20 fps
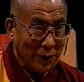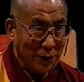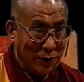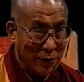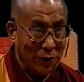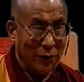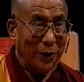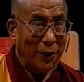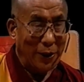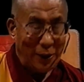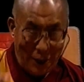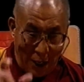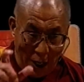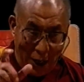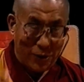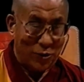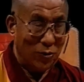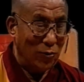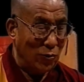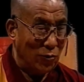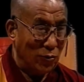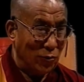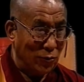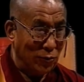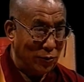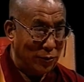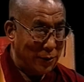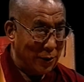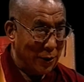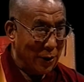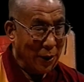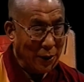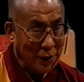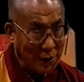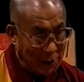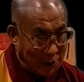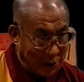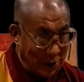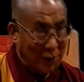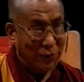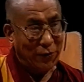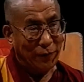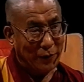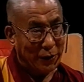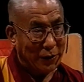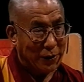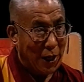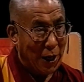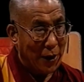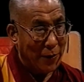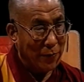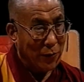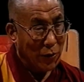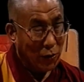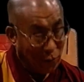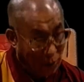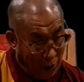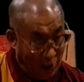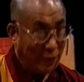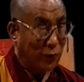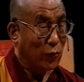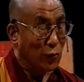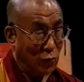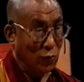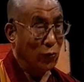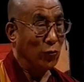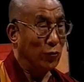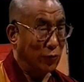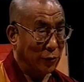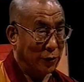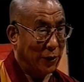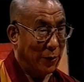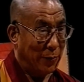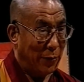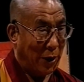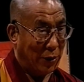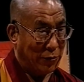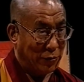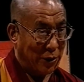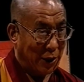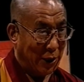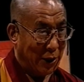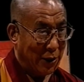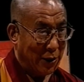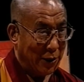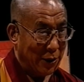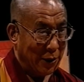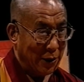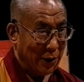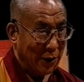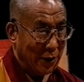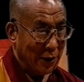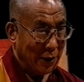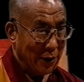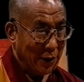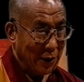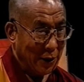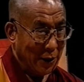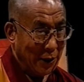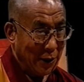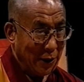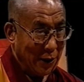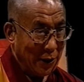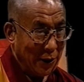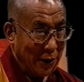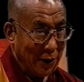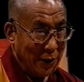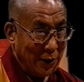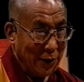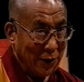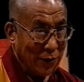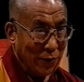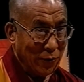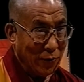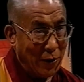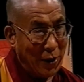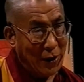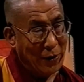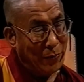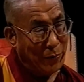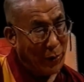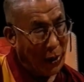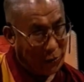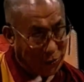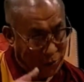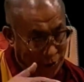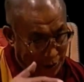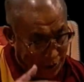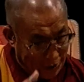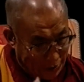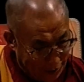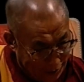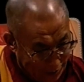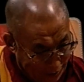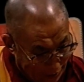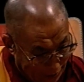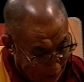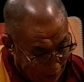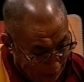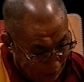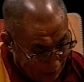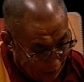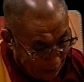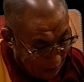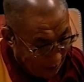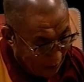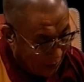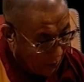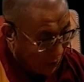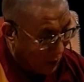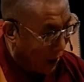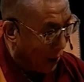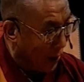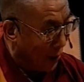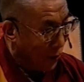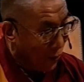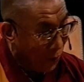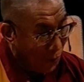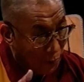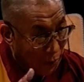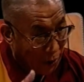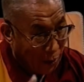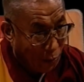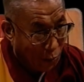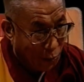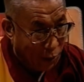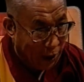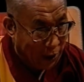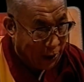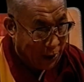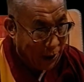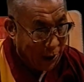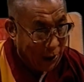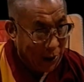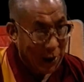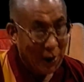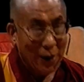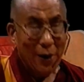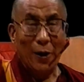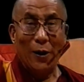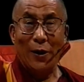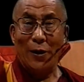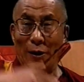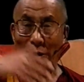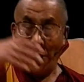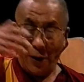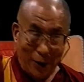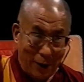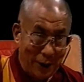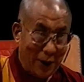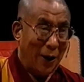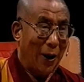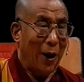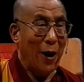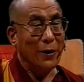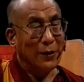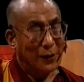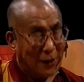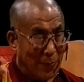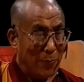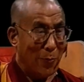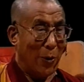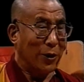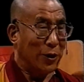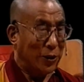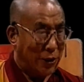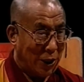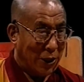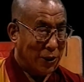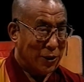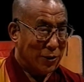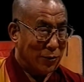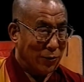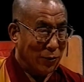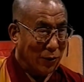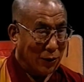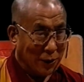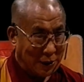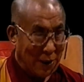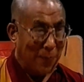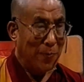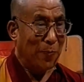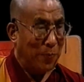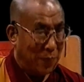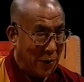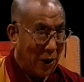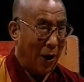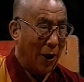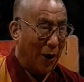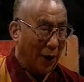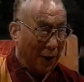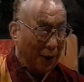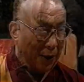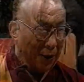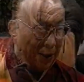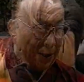So they actually use, the rest of the time, you have to use the battery. When battery become weak, and some meditation or some prayer,